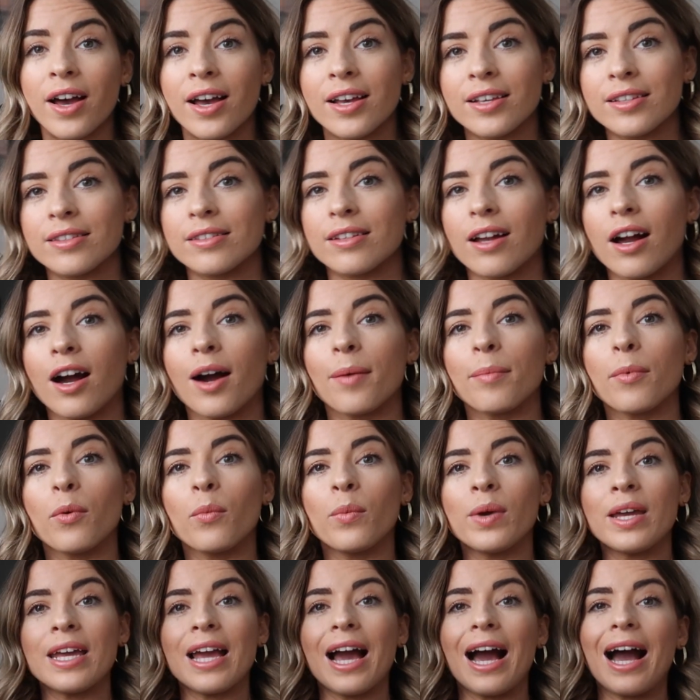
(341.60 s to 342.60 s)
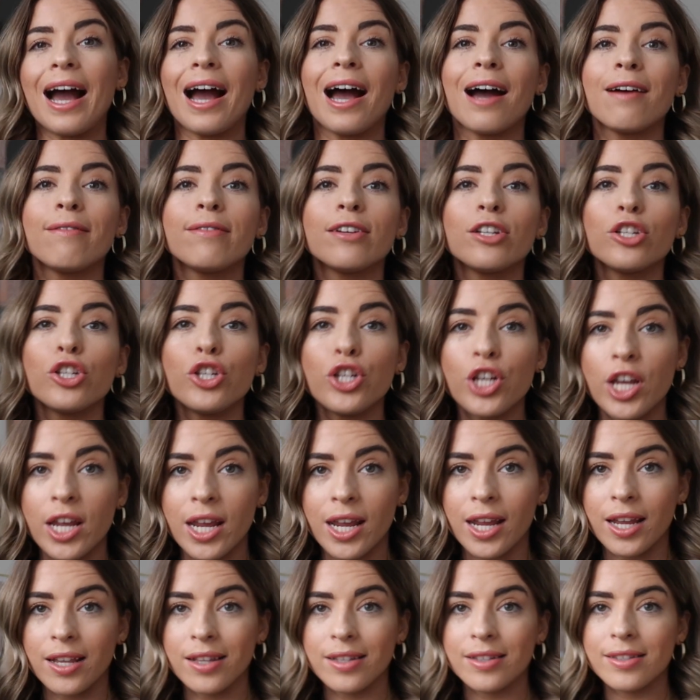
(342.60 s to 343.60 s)
first up we have
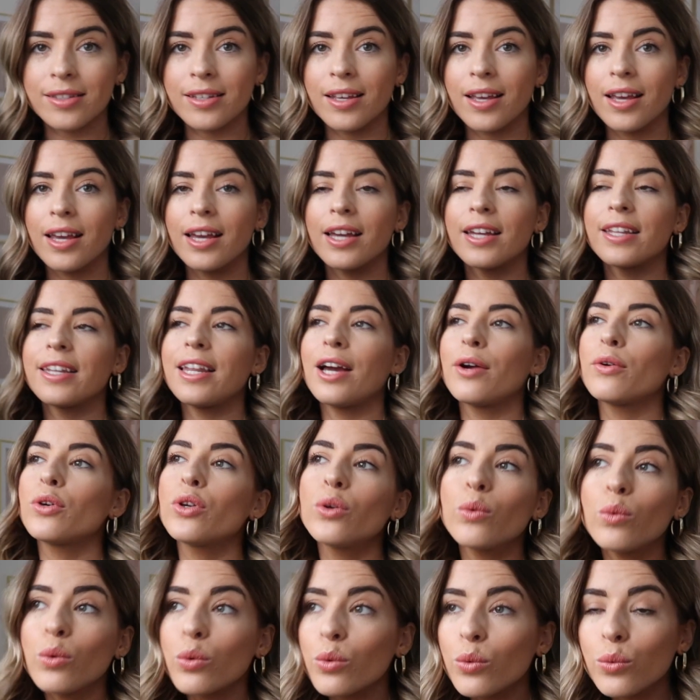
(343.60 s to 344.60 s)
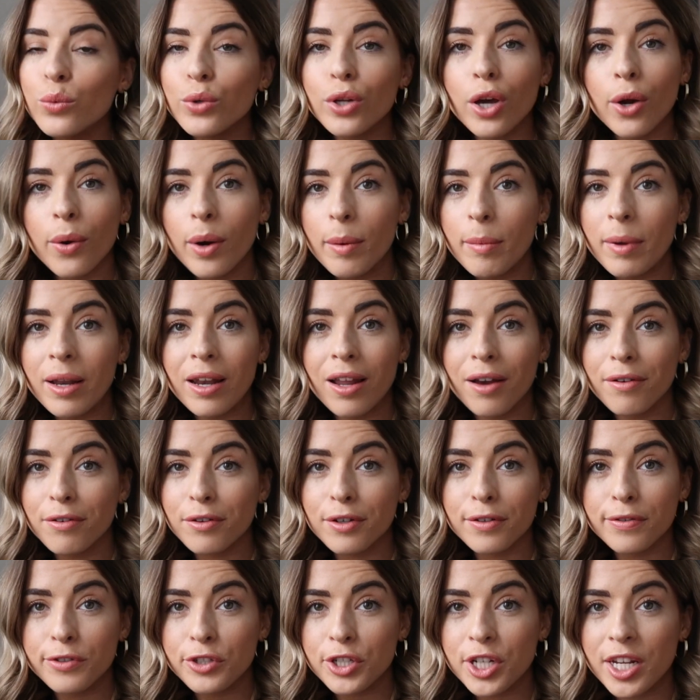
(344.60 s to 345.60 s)
jeans. Now you all know I'm a
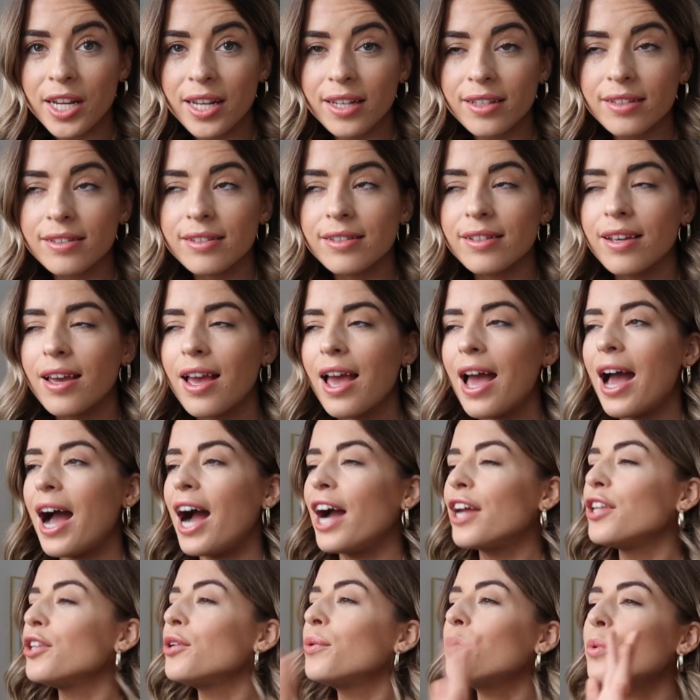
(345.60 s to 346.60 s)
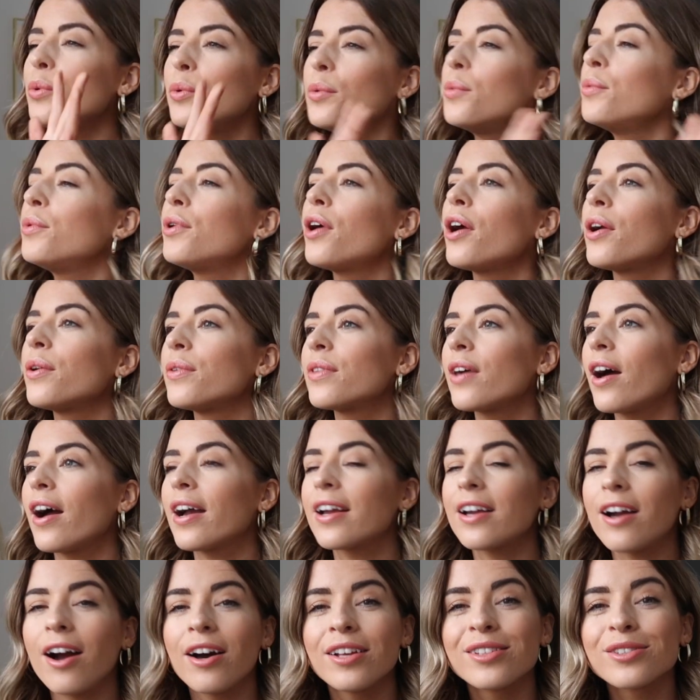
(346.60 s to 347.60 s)
lover of jeans and you all know that
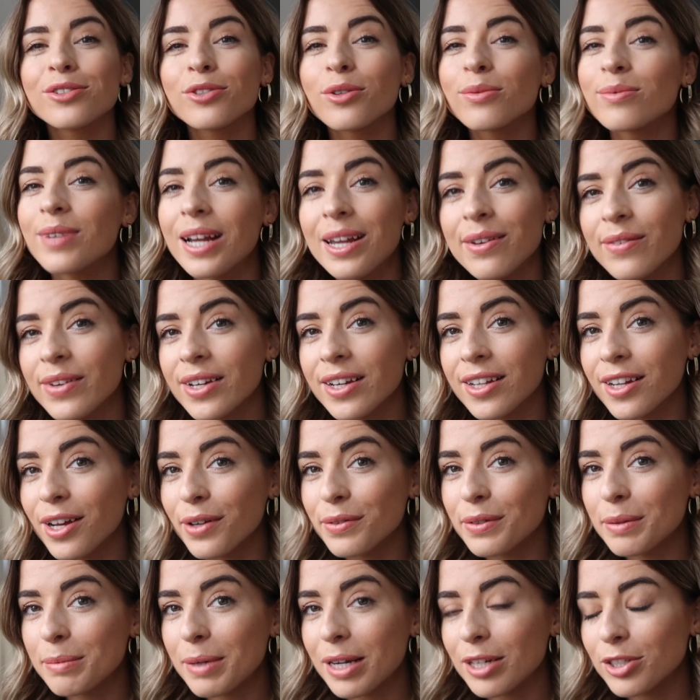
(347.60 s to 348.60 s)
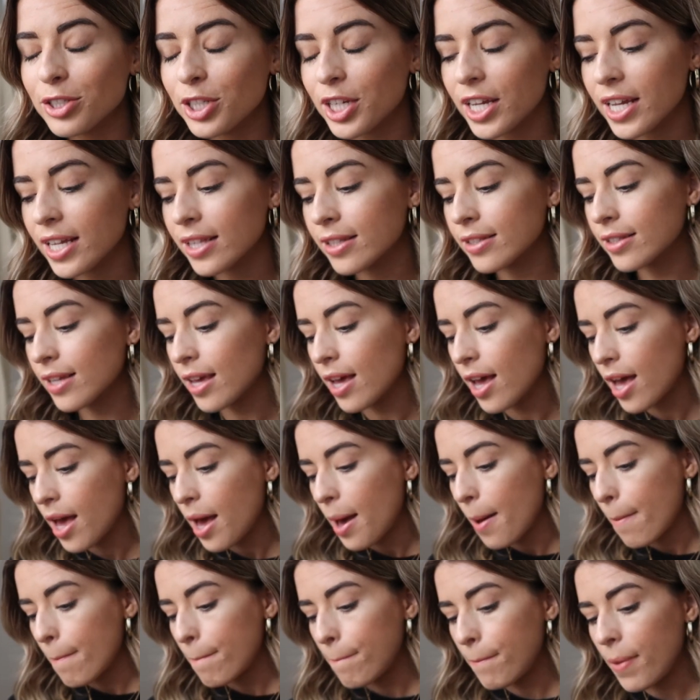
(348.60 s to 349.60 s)
I can't stop raving enough about jeans,
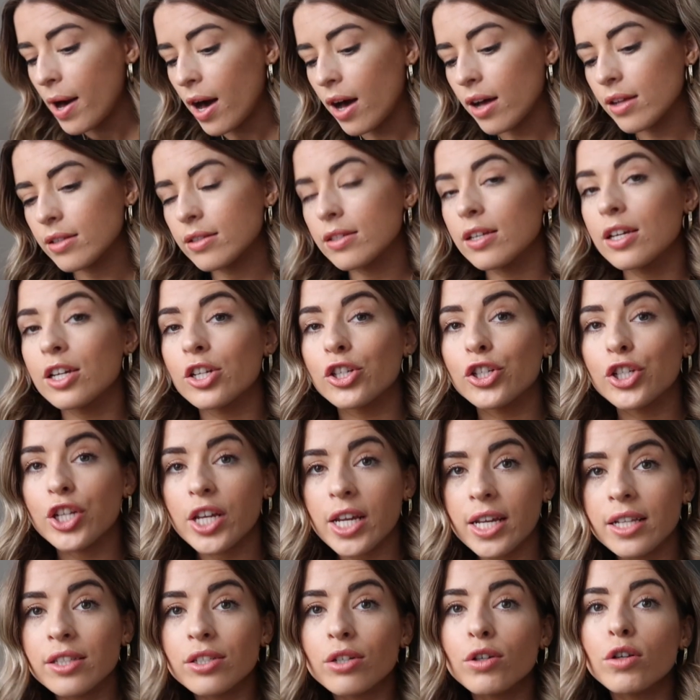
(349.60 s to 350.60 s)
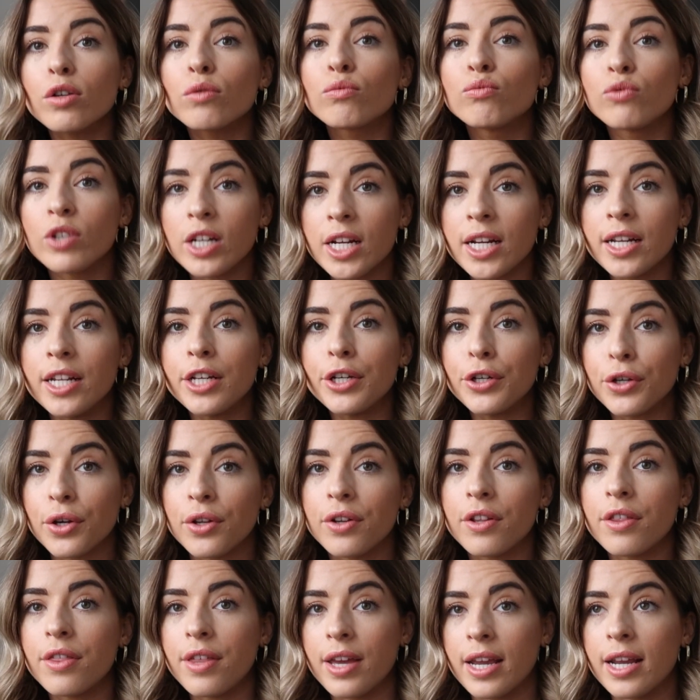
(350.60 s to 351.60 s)
but jeans are a really
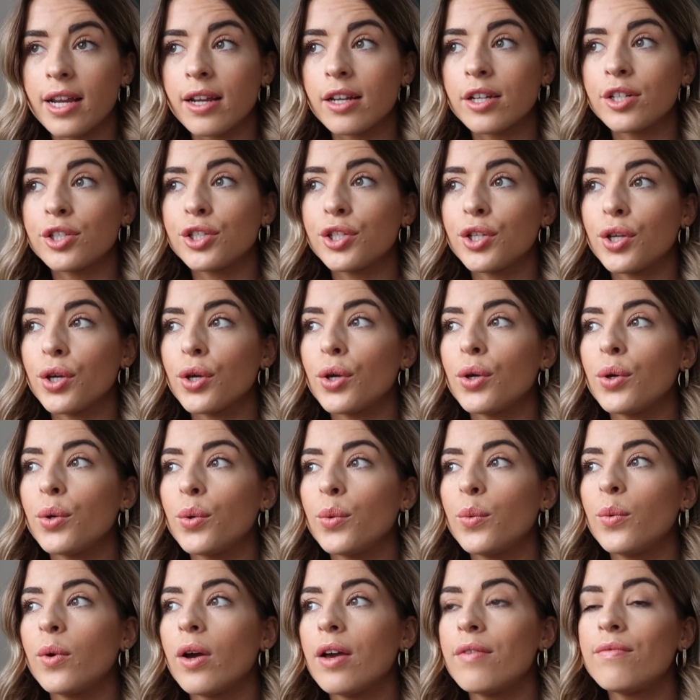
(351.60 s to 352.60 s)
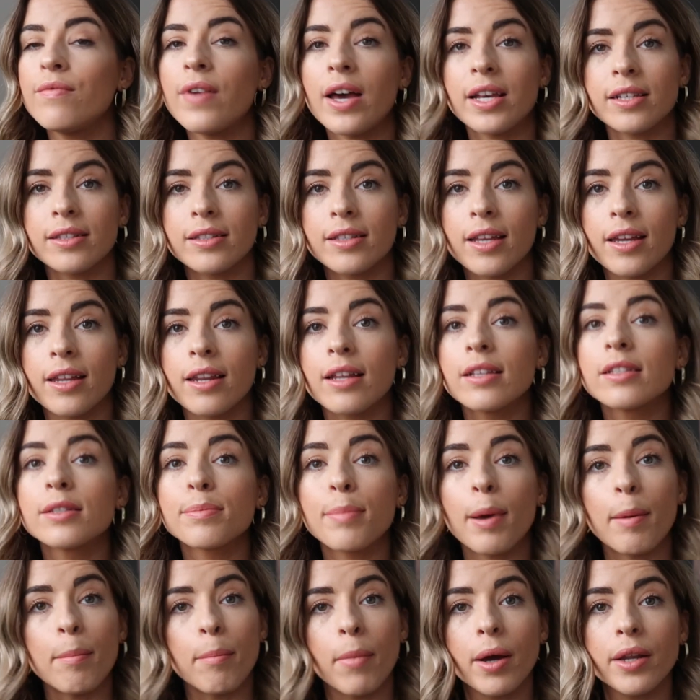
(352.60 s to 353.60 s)
good thing to invest in and
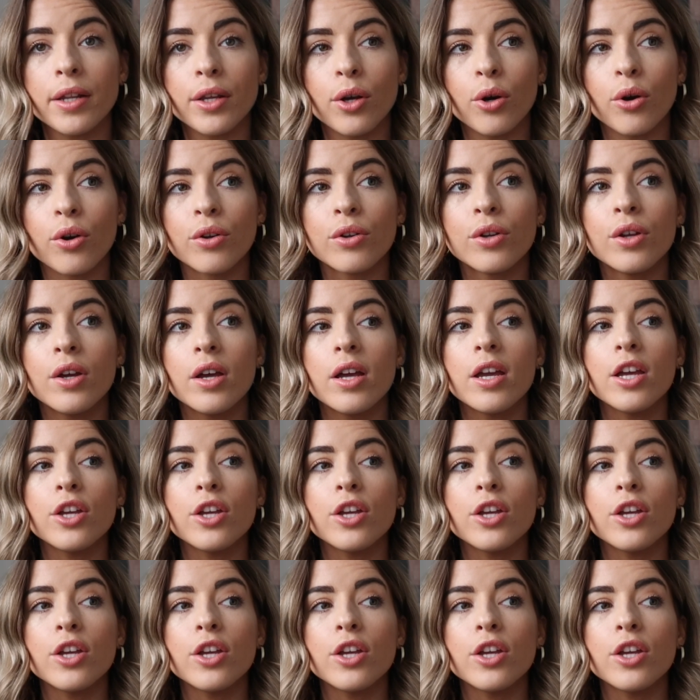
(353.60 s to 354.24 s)
spend money on.